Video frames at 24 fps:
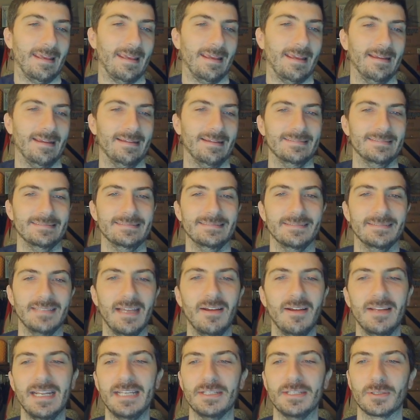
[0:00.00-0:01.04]
Yeah. Not
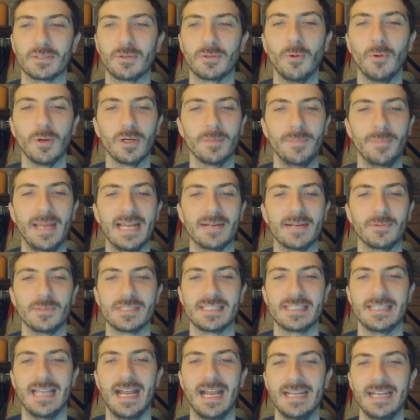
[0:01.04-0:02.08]
only that, your quarterback
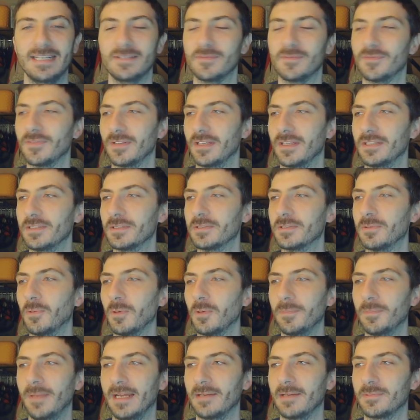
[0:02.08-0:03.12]

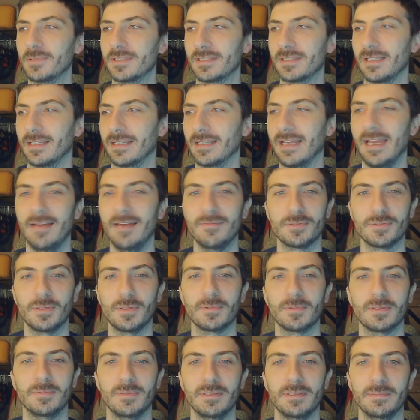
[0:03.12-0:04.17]
was like having
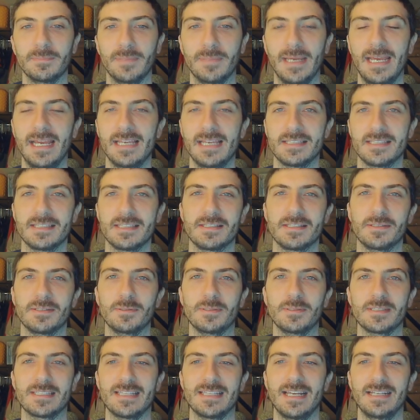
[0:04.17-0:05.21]
trouble completing passes, and you
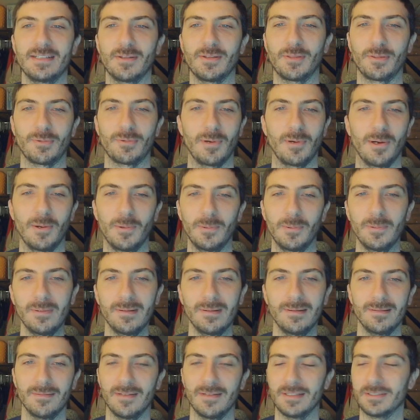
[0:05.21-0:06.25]
decide to throw
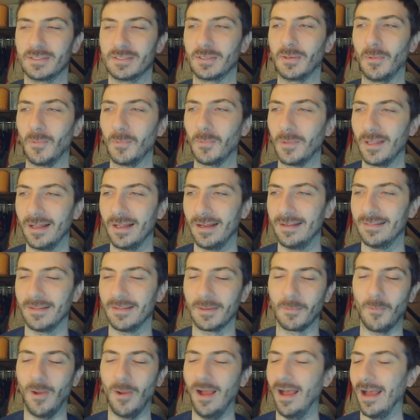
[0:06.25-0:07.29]
at the goal line.
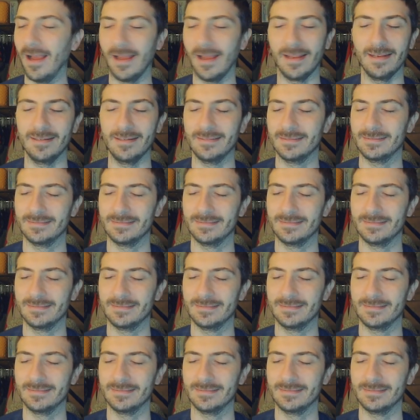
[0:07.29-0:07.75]
Like, why?